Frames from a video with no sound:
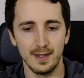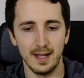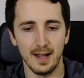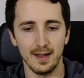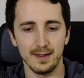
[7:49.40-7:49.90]

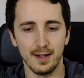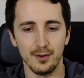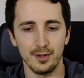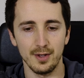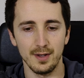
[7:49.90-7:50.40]
Yeah, that
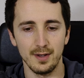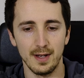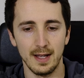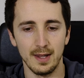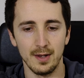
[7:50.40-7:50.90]
sounds good.
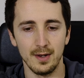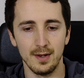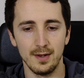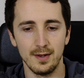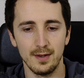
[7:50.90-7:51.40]
And
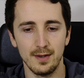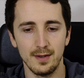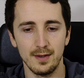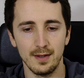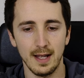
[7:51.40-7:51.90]
then,
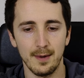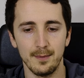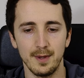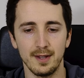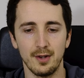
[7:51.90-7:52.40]

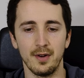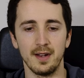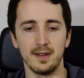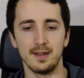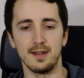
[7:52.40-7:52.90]
let's go
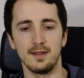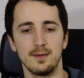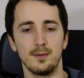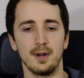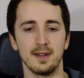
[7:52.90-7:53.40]
ahead and see
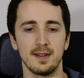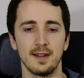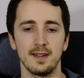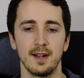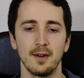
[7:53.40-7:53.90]
what it
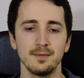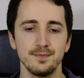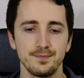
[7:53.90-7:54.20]
says there.